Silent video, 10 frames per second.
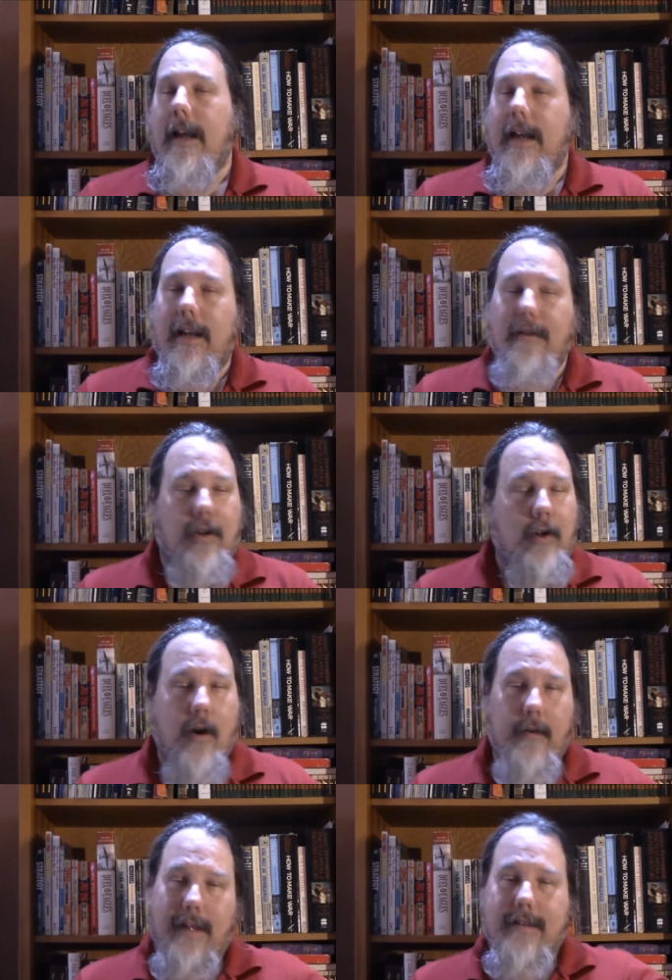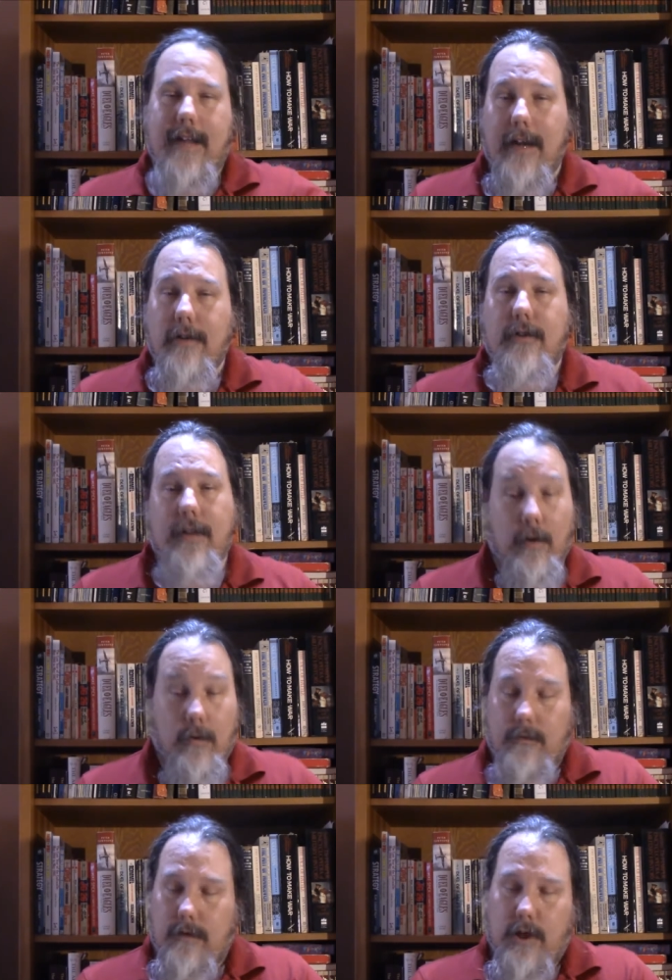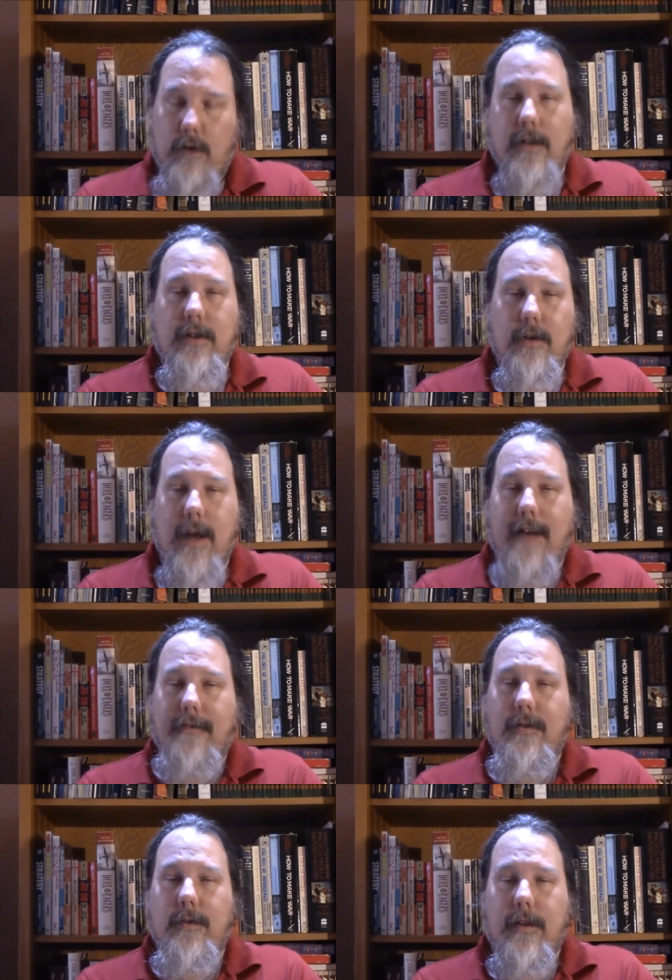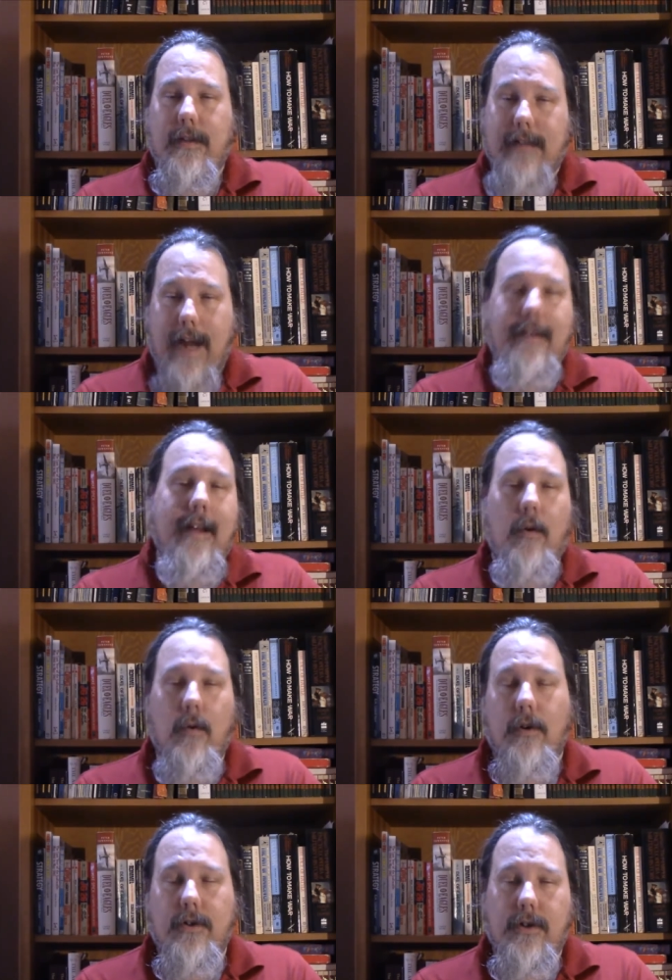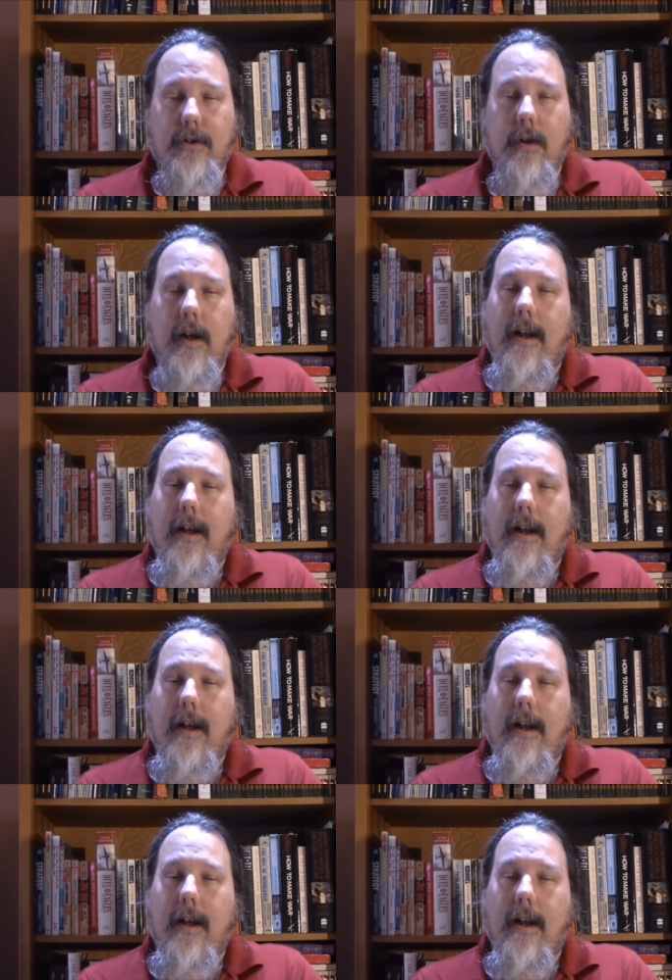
If you're going to go up against tanks, the units you have to assign that order to